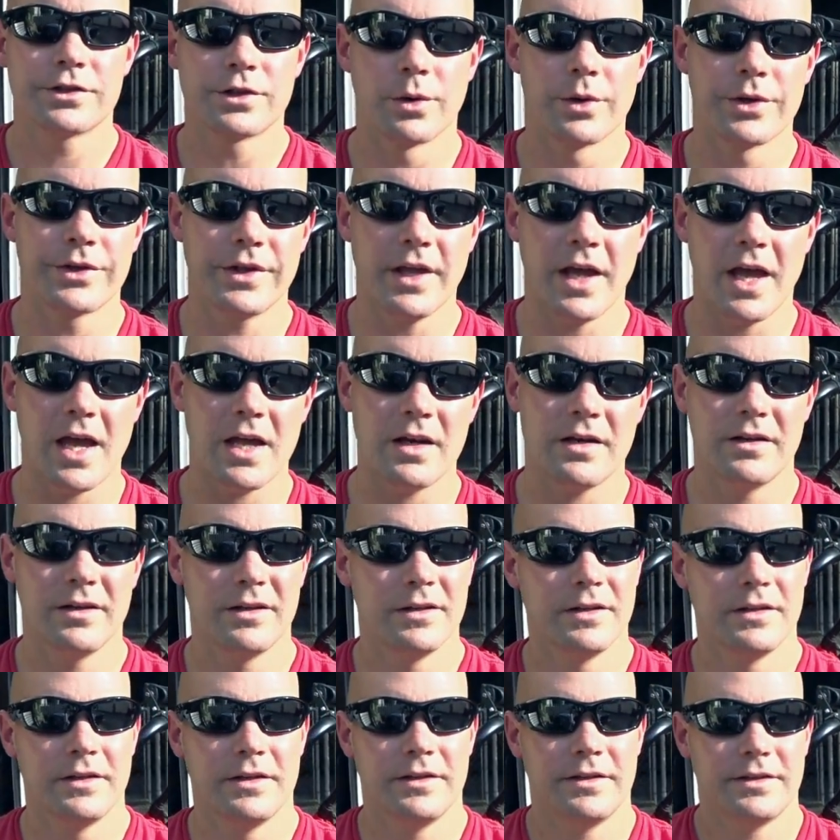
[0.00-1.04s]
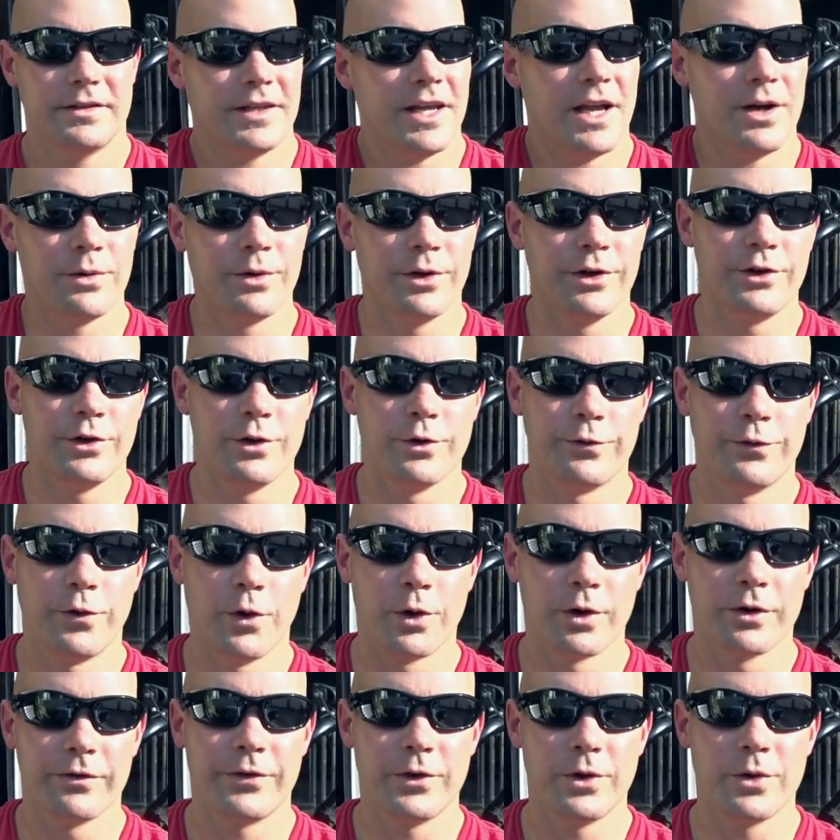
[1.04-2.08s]
So with that, can't really do a
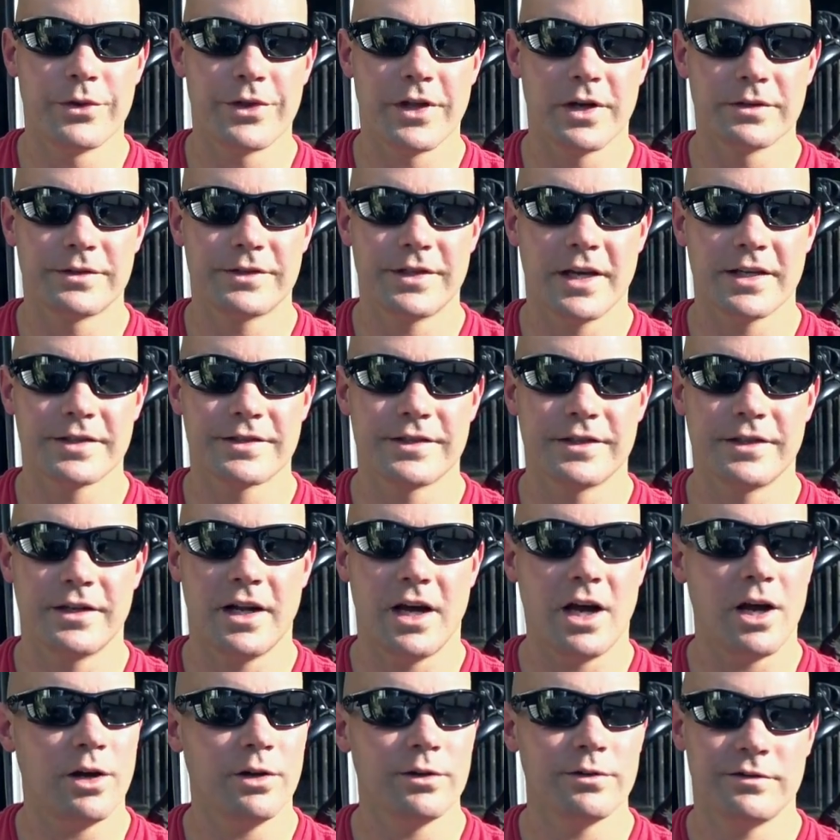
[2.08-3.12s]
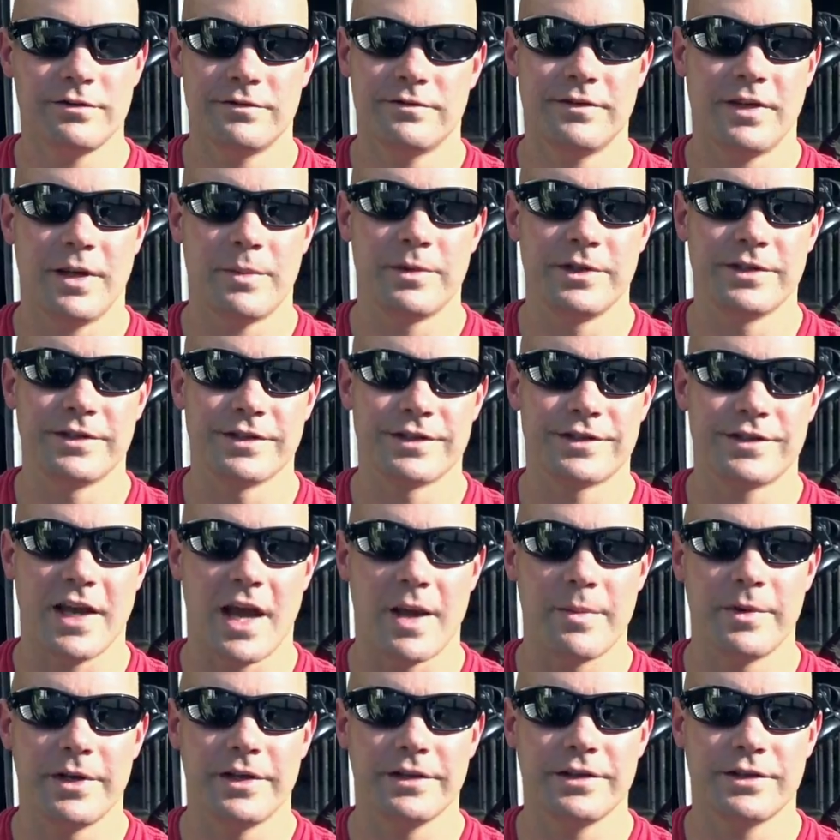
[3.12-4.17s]
full review without testing it out. That means it's
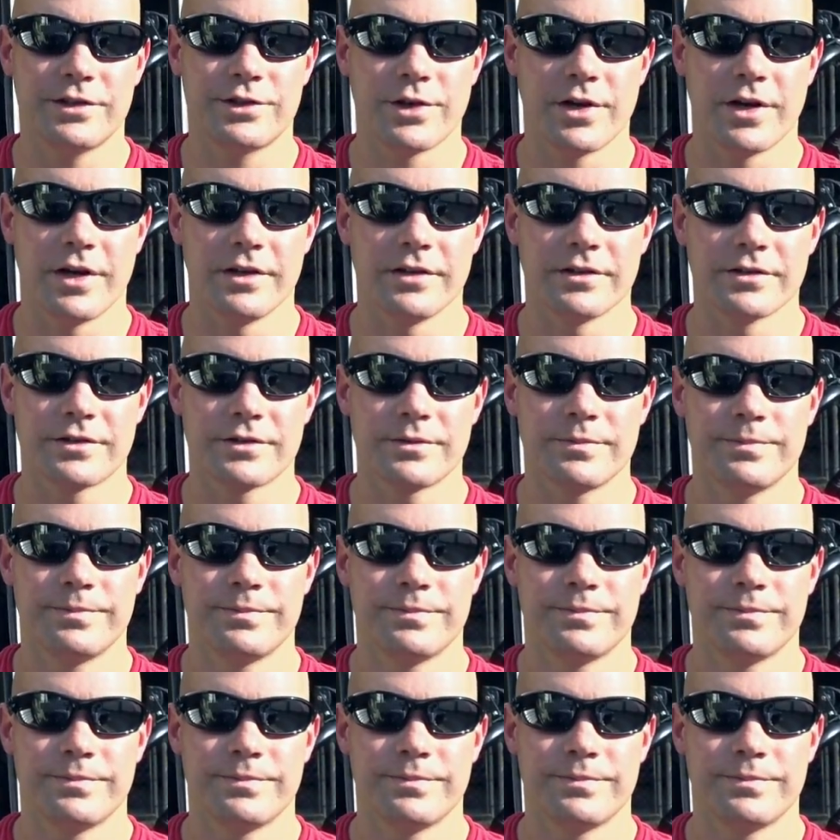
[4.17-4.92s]
time to hit the trails.